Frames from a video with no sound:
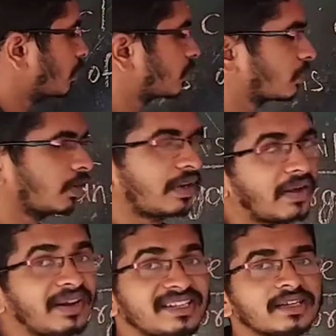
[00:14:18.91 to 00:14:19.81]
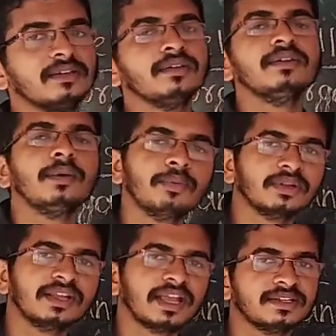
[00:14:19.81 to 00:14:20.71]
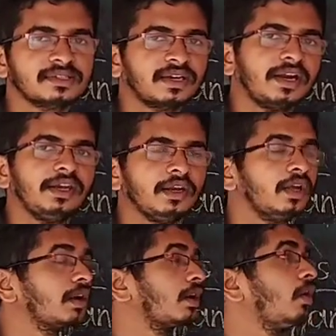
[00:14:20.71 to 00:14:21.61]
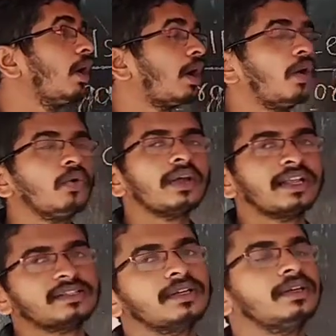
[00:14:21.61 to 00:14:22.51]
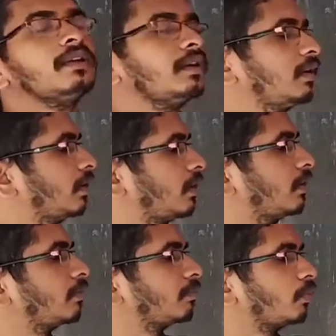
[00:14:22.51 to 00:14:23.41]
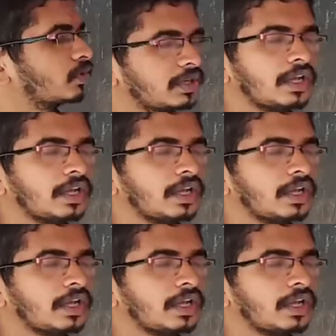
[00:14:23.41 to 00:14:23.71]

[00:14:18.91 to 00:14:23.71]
So you have listened about the cancer, right? Now how cancer will